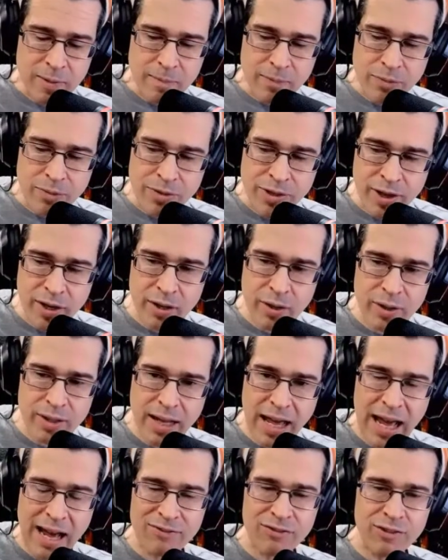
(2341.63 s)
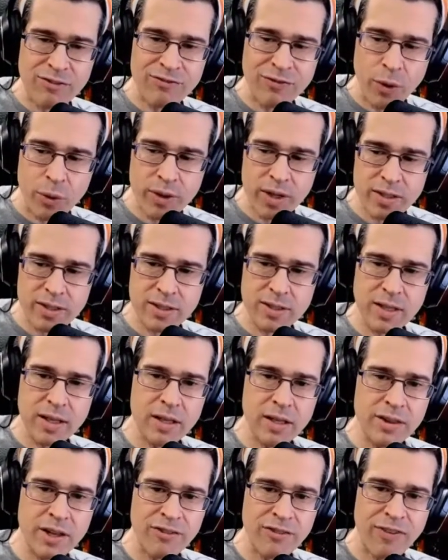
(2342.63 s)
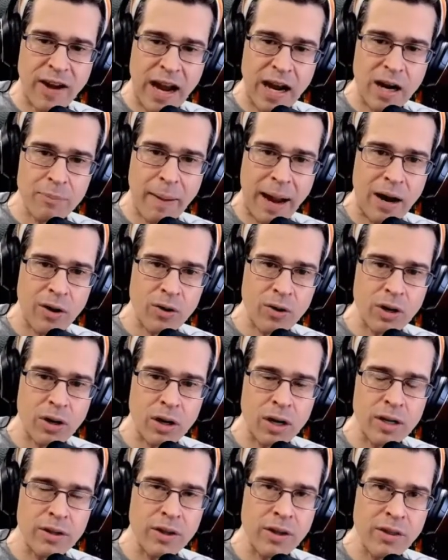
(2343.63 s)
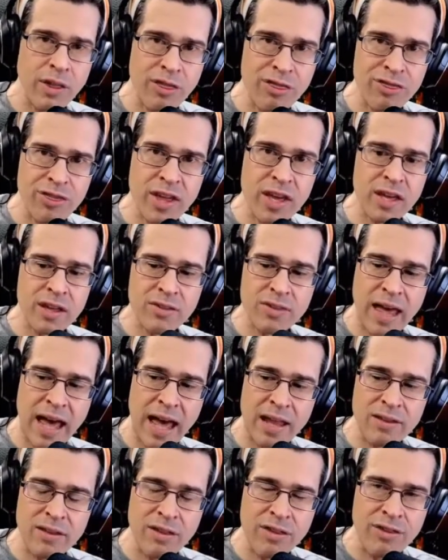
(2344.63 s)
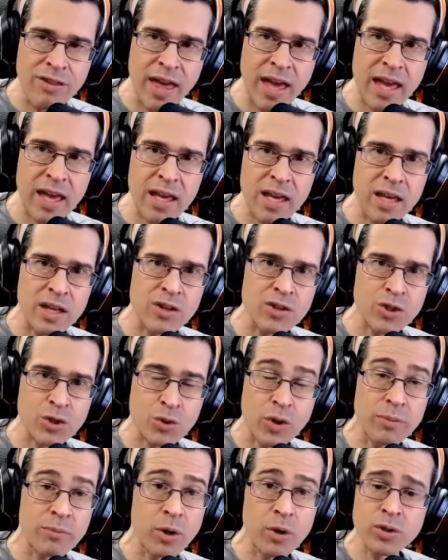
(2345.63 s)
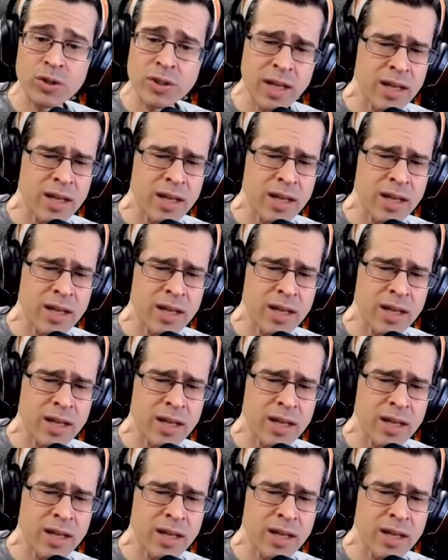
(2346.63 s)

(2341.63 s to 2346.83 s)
they're going to have to focus their firepower on the thing that they enjoy most.